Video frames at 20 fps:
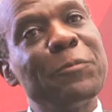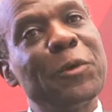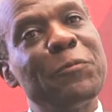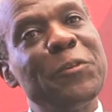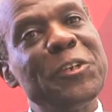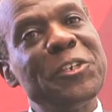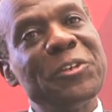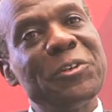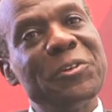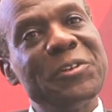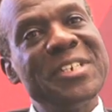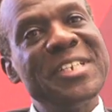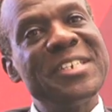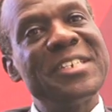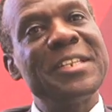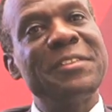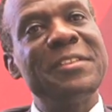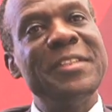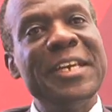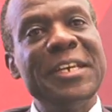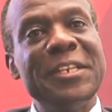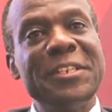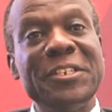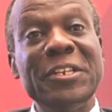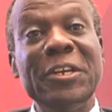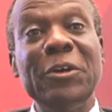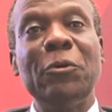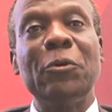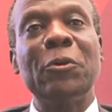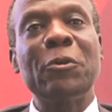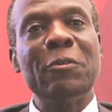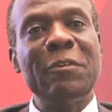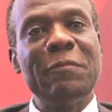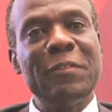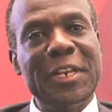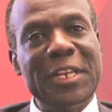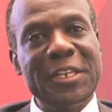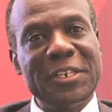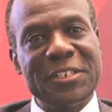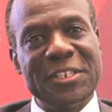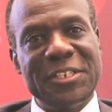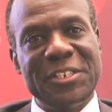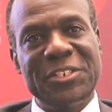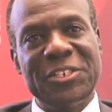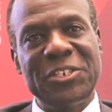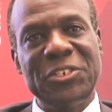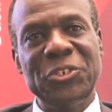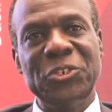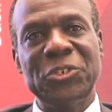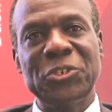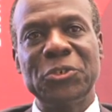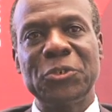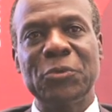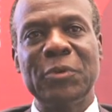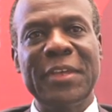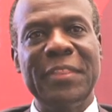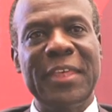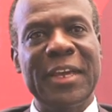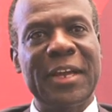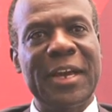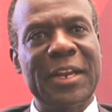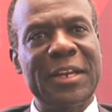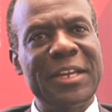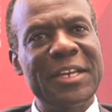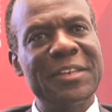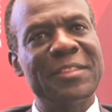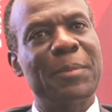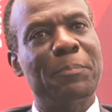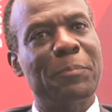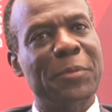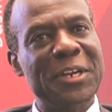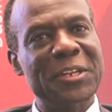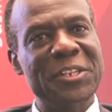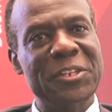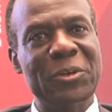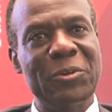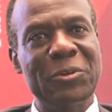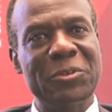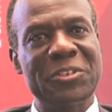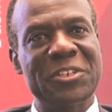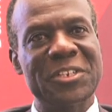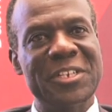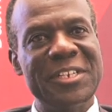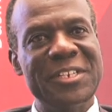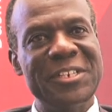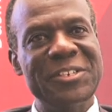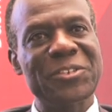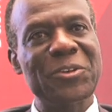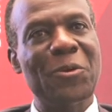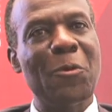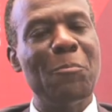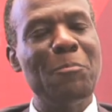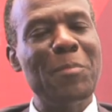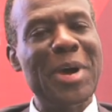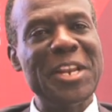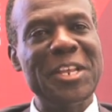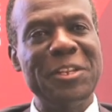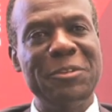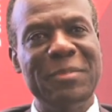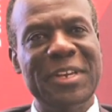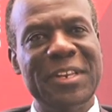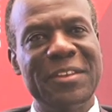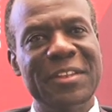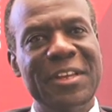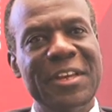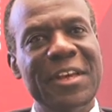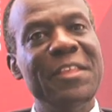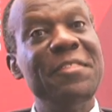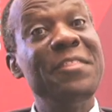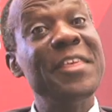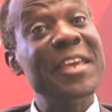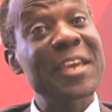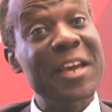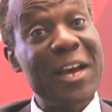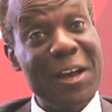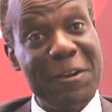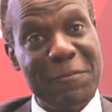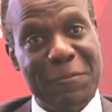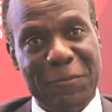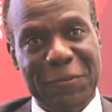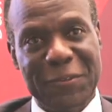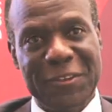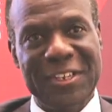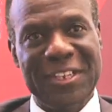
professional is that there is no equivalent institutions where they can get the practical skills of management. They have